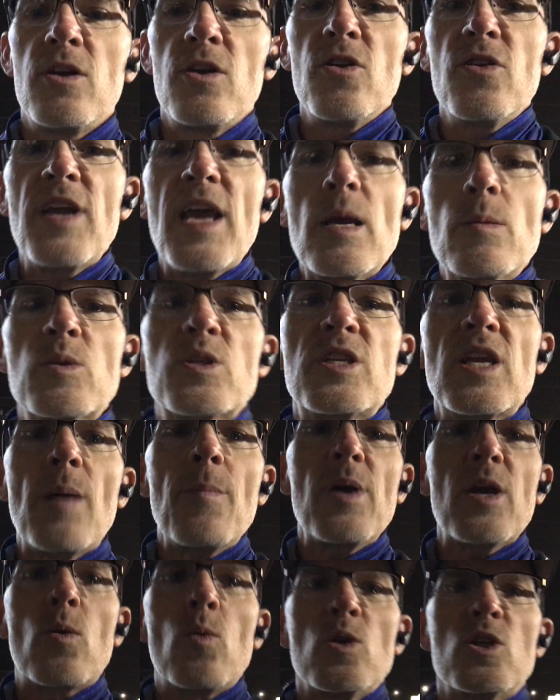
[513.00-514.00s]
Your damn
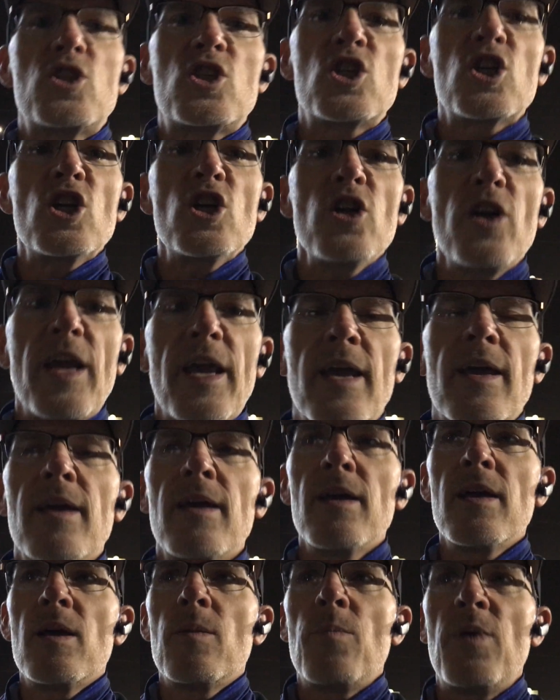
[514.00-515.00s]
stomach was churning
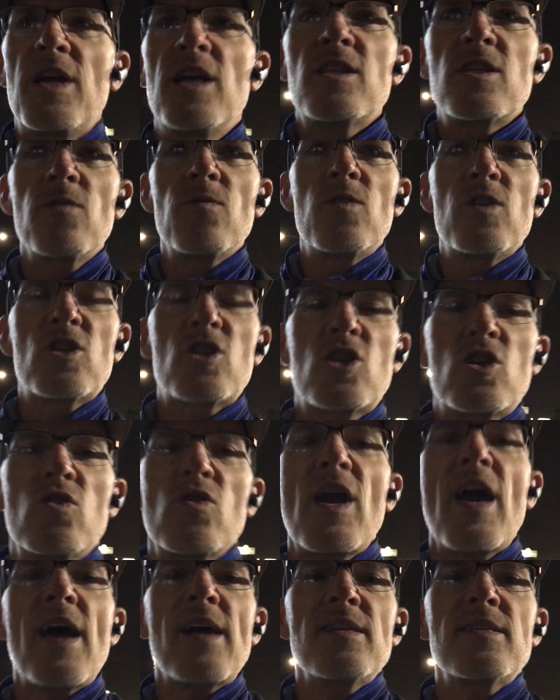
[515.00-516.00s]
because of the
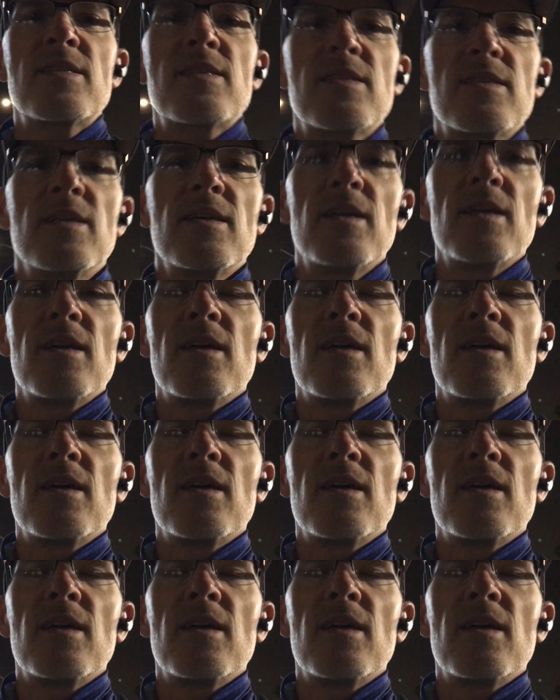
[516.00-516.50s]
stress